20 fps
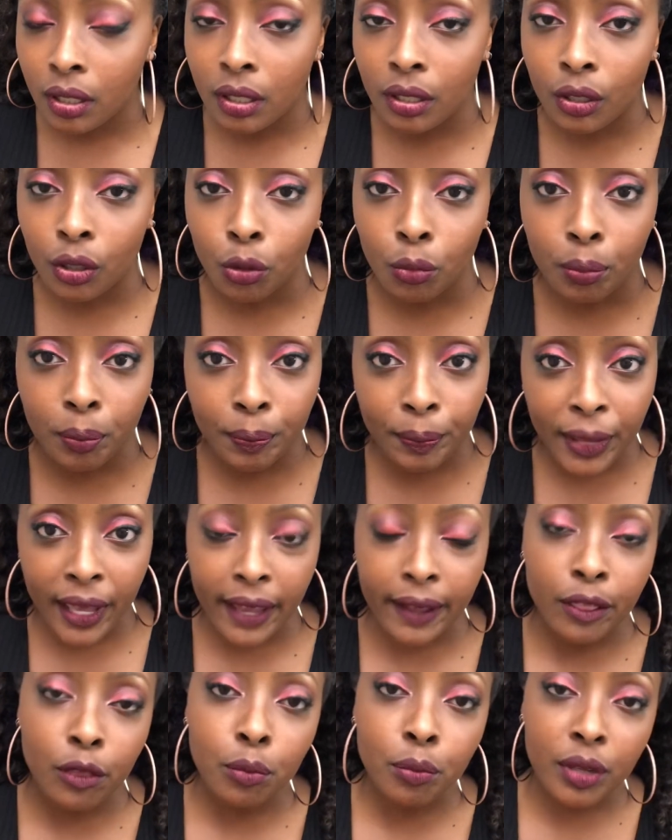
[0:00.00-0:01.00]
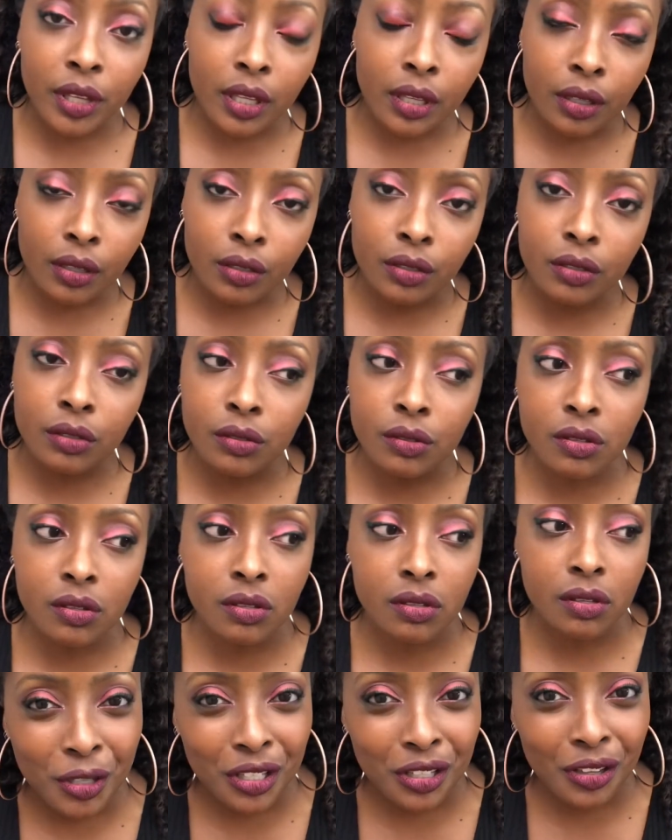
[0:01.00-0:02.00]
you know, pay the
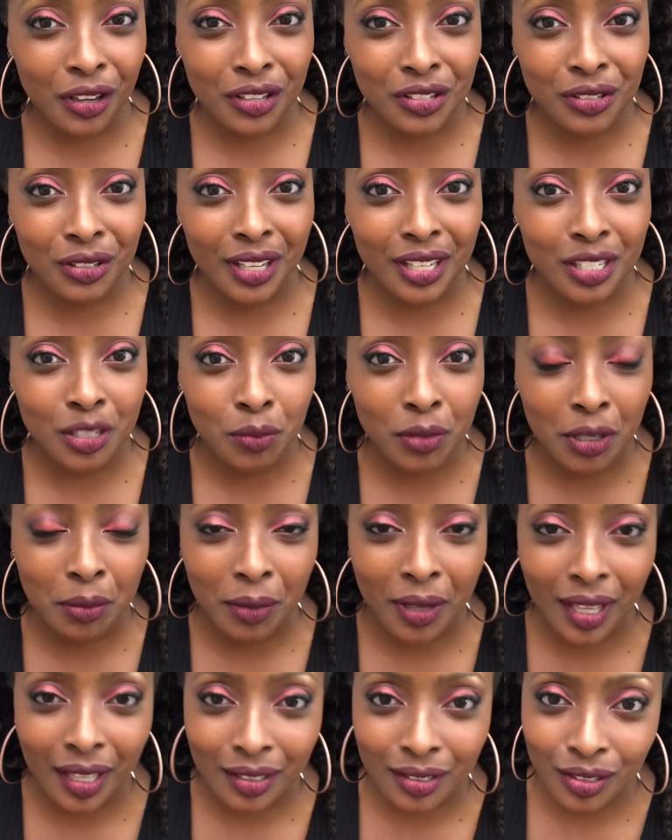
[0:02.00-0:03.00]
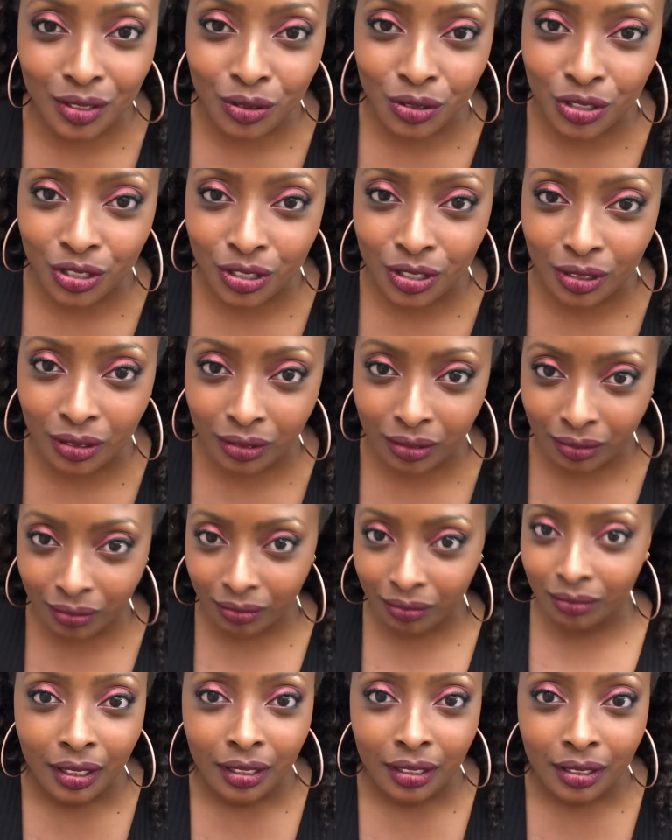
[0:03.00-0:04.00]
bills. But you also get to be a man, don't you? Do
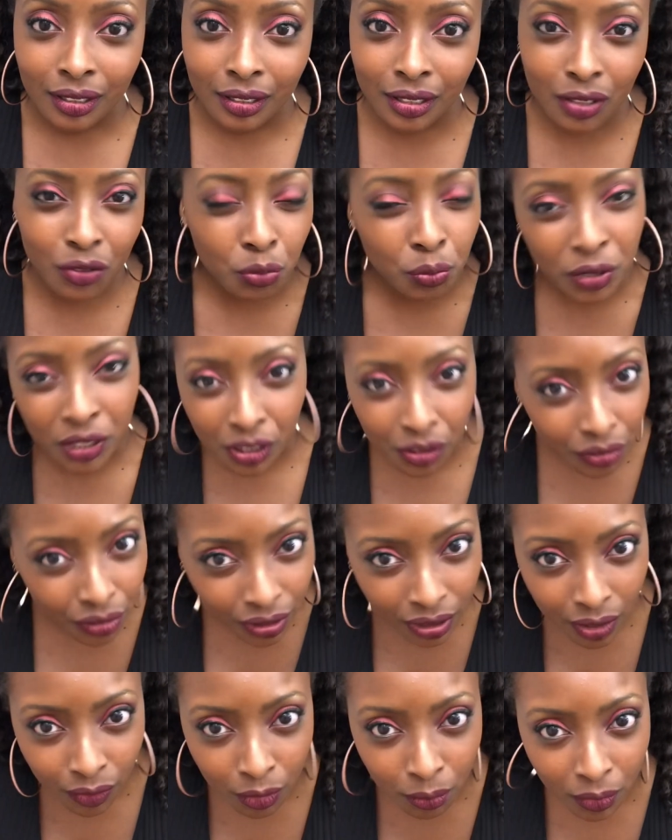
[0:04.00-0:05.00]
you have a period every